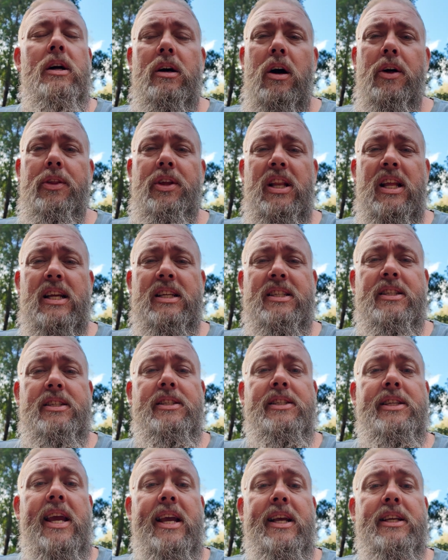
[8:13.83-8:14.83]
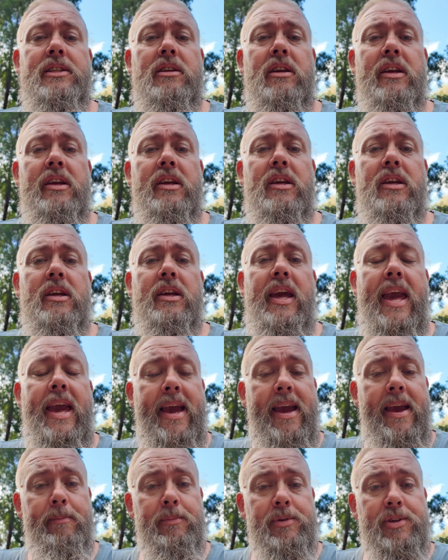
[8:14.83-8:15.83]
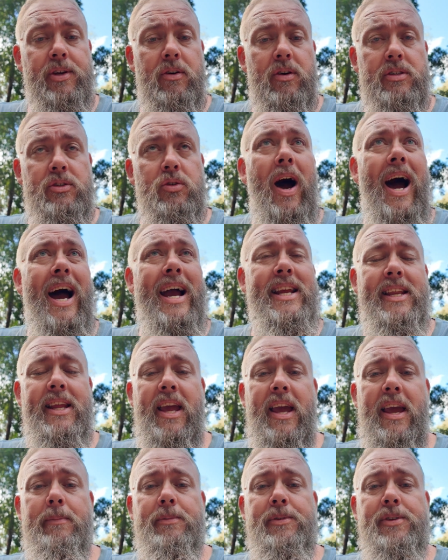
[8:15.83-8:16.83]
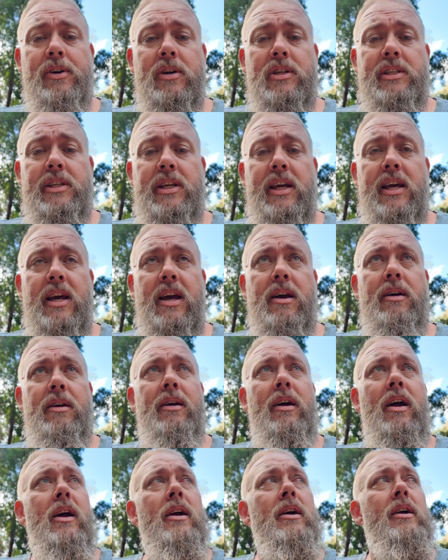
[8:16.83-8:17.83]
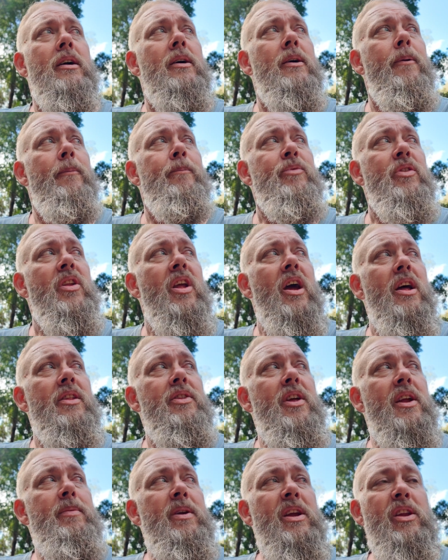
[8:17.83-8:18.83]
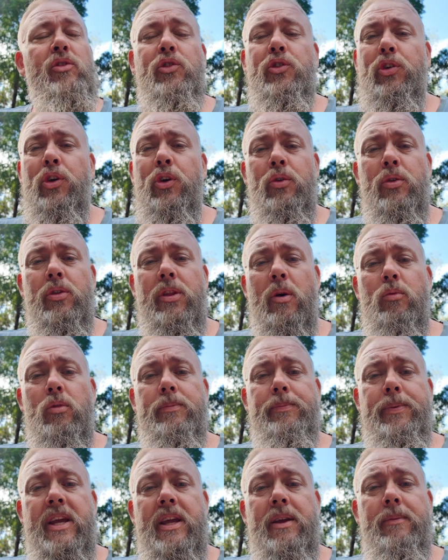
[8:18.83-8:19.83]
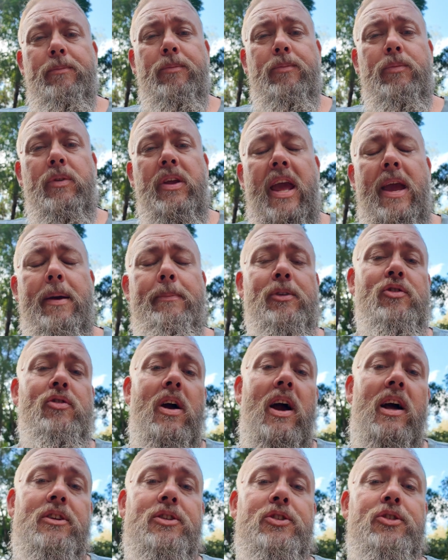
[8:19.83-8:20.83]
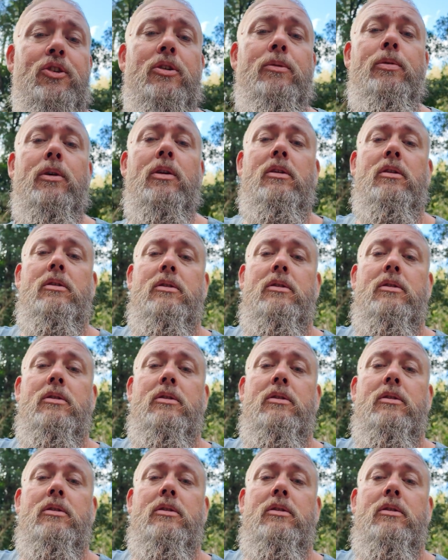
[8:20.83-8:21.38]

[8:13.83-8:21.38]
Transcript: I think there's 6 campsites or 8 campsites here. There'd be 2 that would be camper trailer suitable.